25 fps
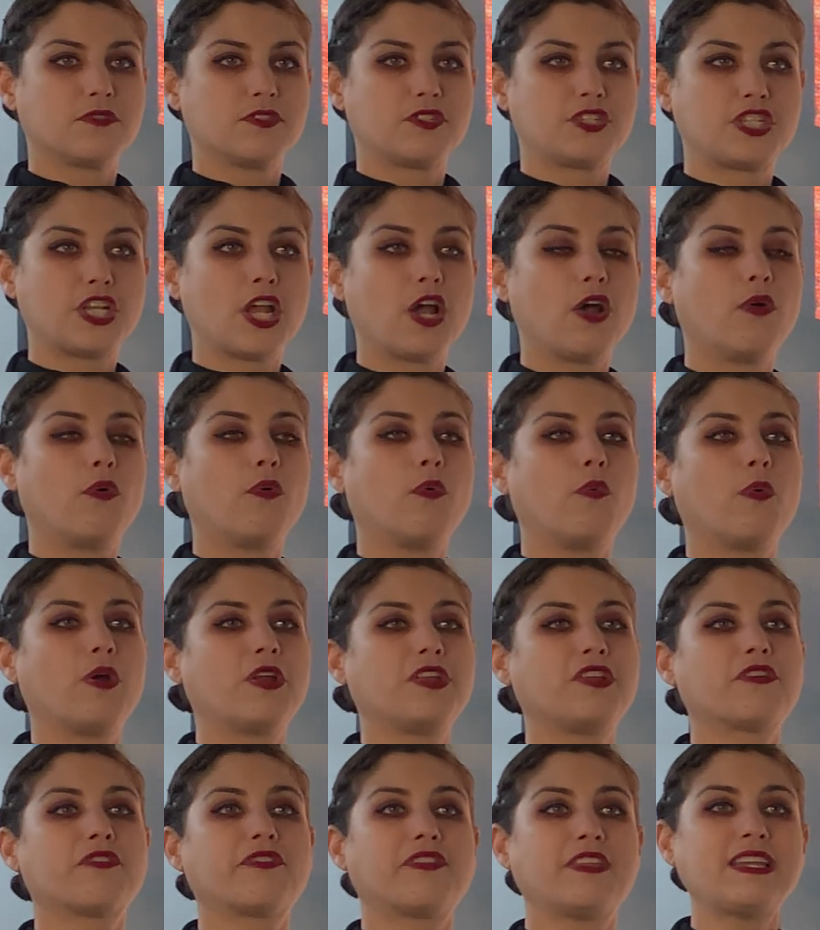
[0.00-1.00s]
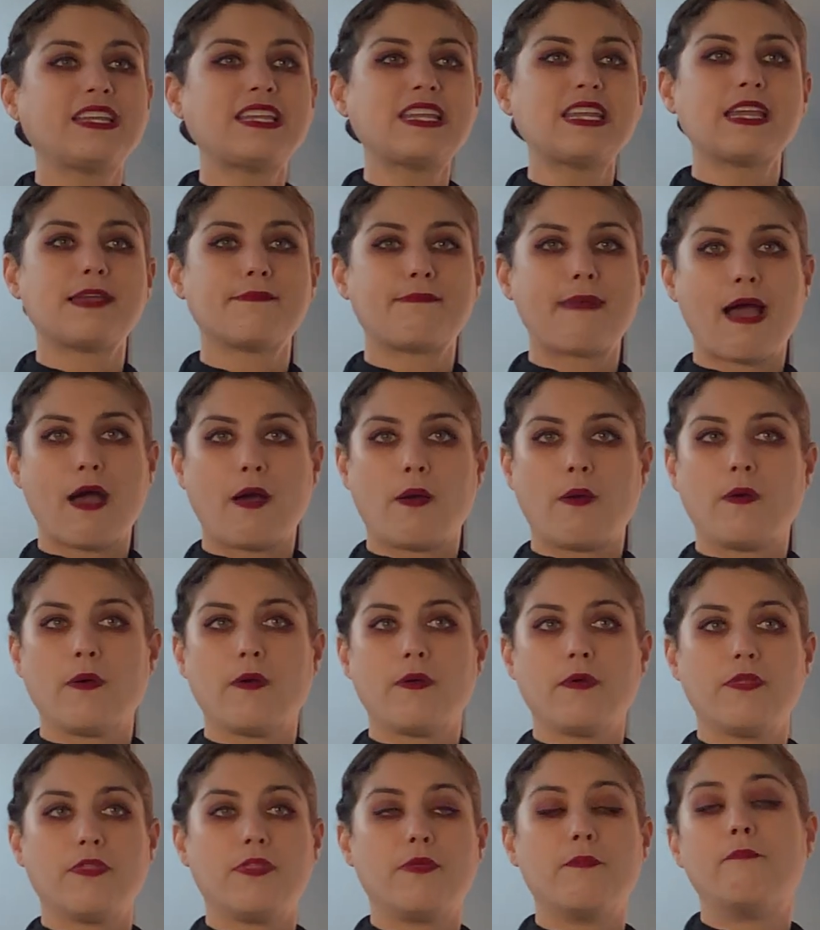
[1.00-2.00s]
so when you're thinking about
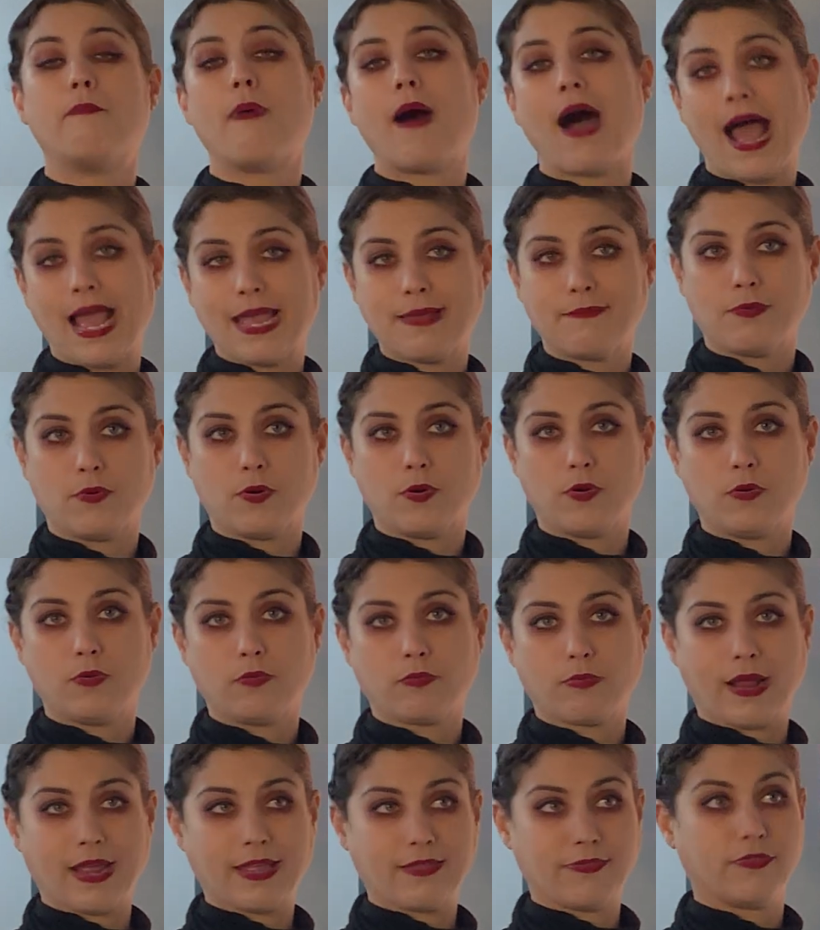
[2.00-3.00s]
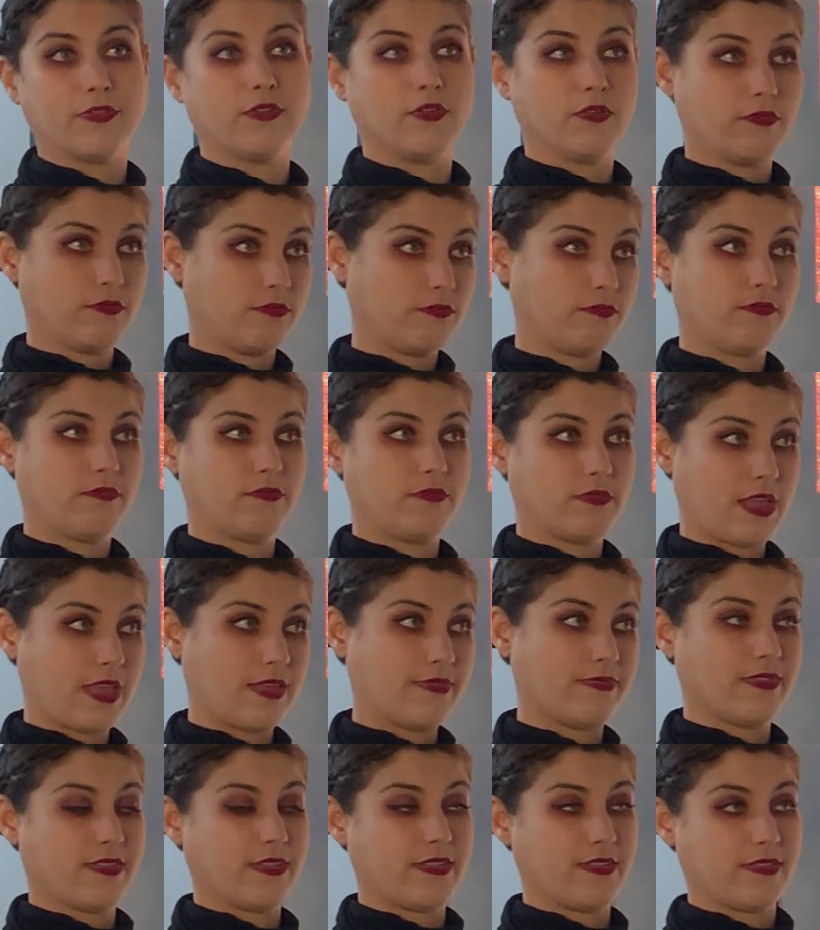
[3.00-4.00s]
the Bible, right, the,
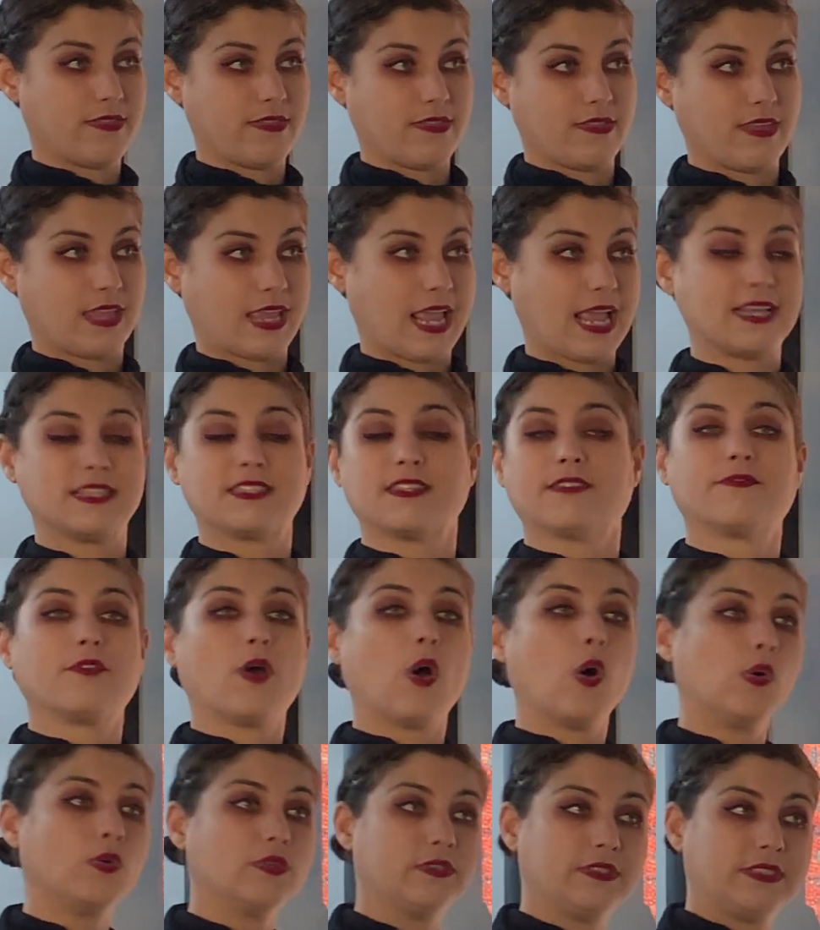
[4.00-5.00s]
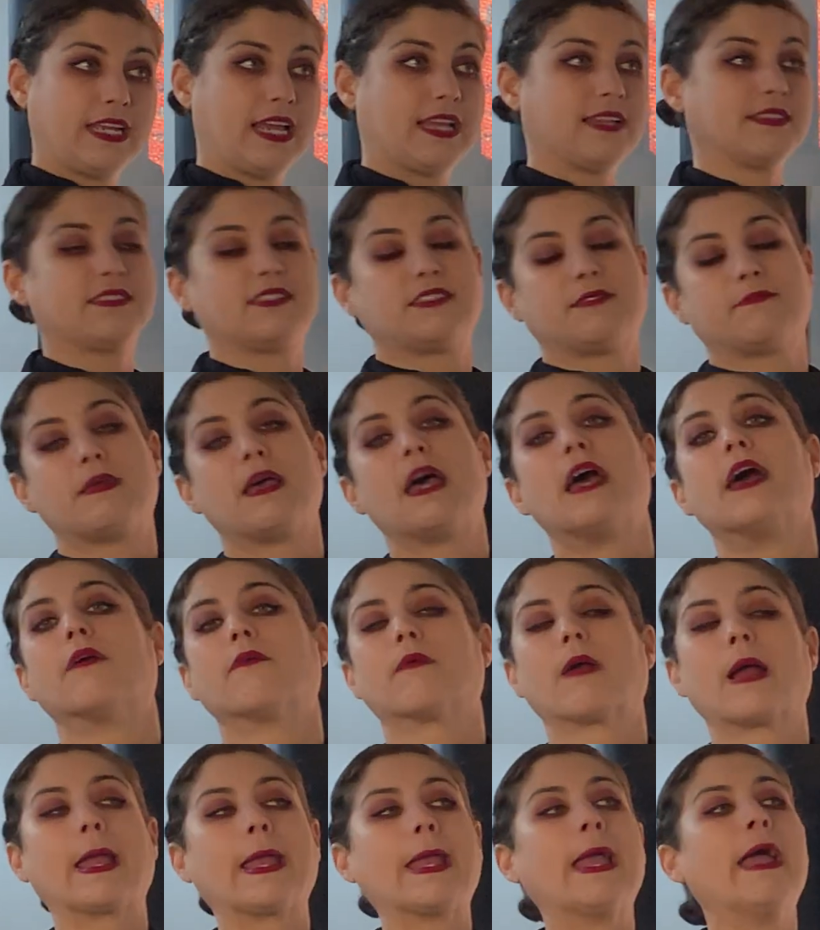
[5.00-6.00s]
in the case of the Old Testament,
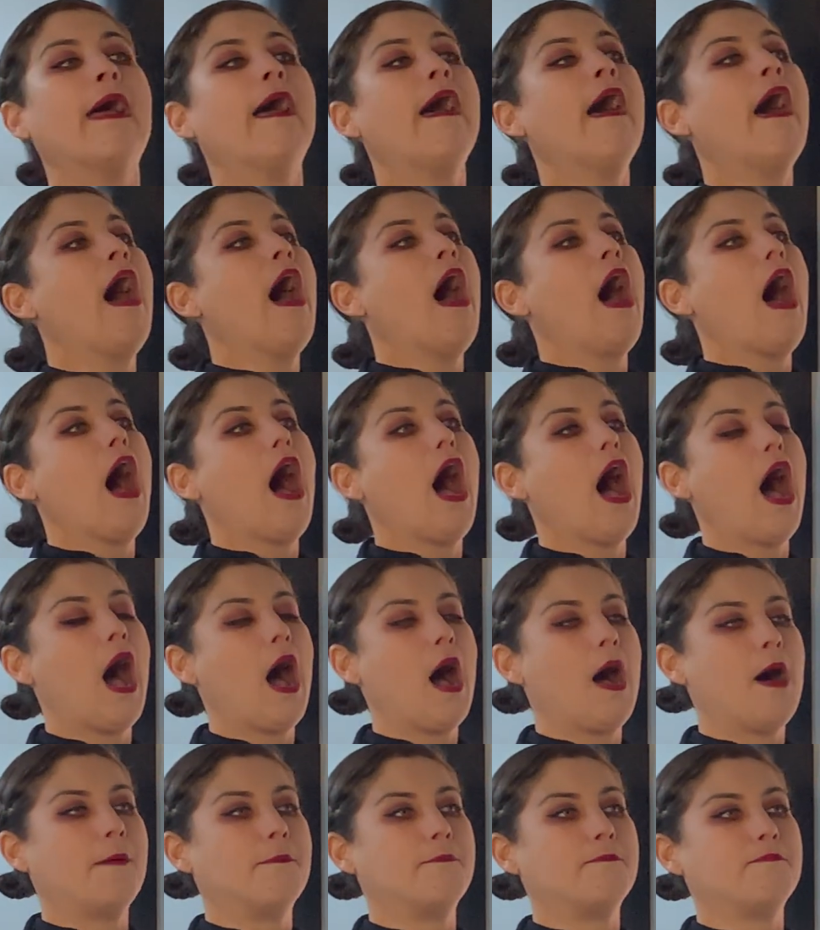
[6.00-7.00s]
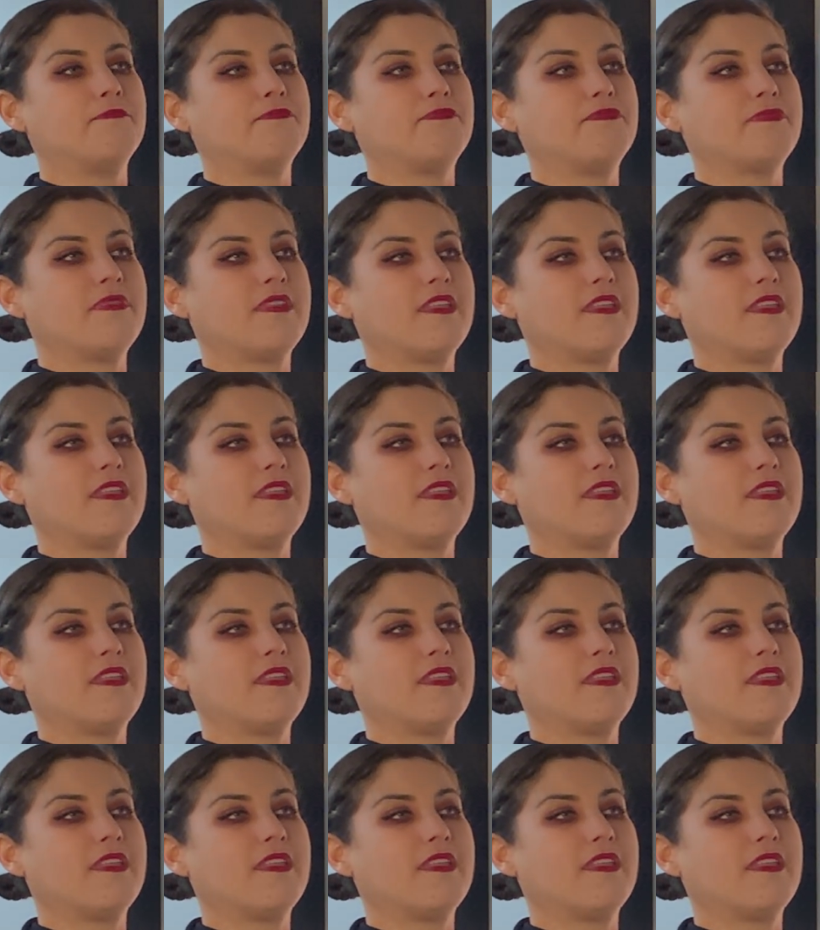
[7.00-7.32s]
right? Um,